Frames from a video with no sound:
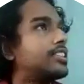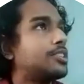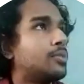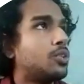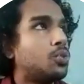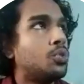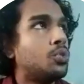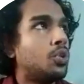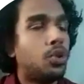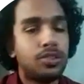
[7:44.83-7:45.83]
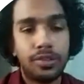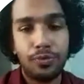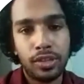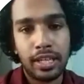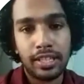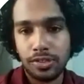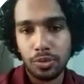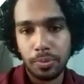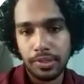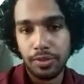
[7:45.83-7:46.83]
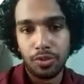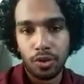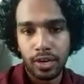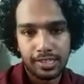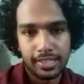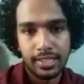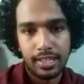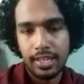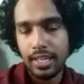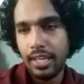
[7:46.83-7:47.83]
customer who lost forty-three thousand rupees in four transaction,